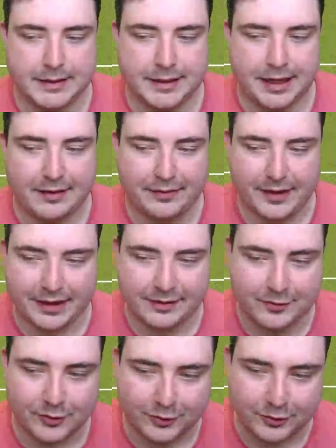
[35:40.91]
I think it's
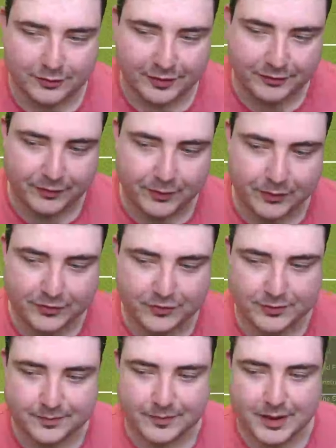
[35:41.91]
all over, folks.
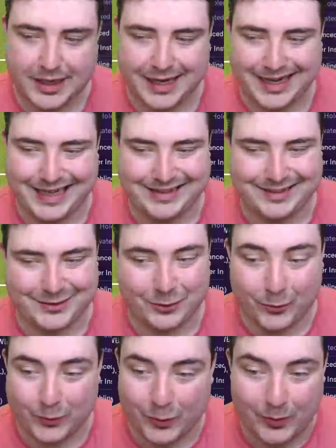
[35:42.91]
I
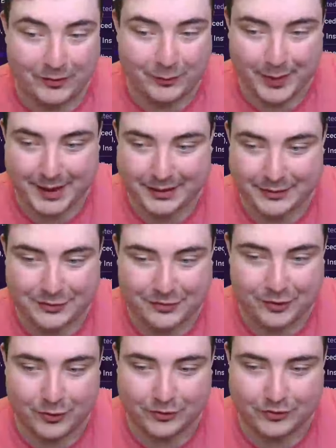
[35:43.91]
don't know if we can
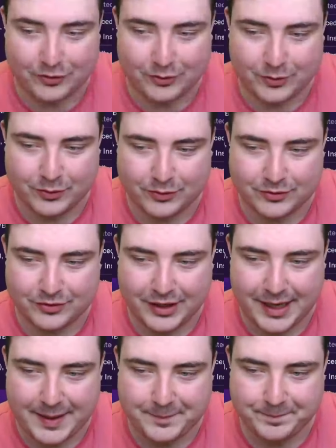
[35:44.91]
score 2 goals
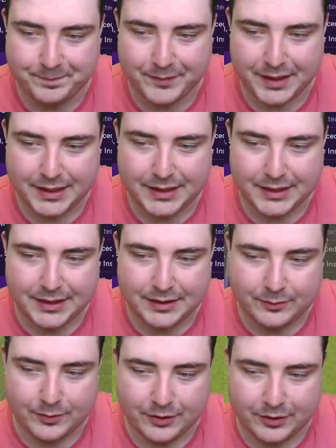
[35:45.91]
here.
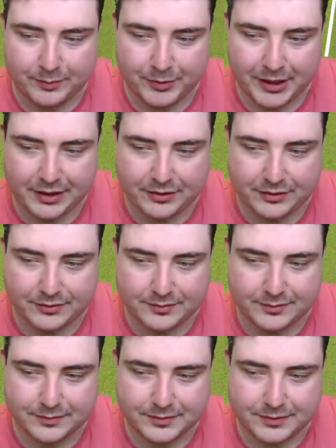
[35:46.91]
We're going to bring on
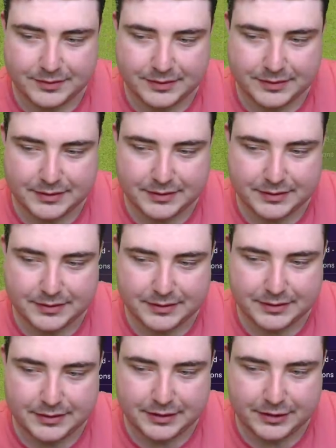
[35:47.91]

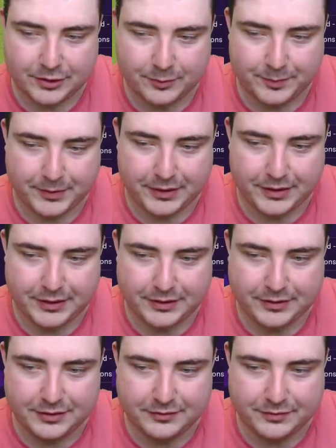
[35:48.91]
a couple of
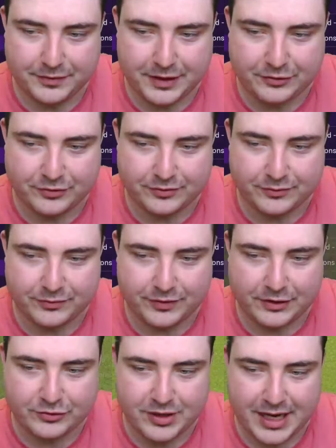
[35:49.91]

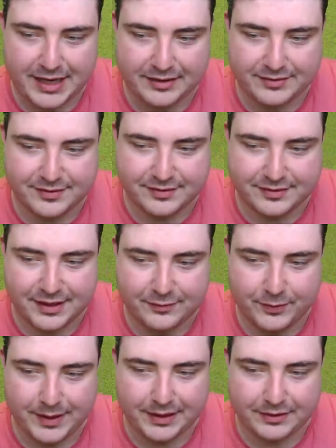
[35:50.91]
fresh legs to see if
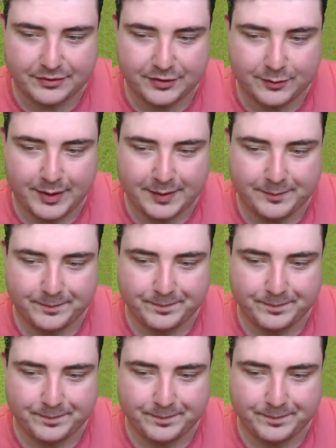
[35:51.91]
we can do it.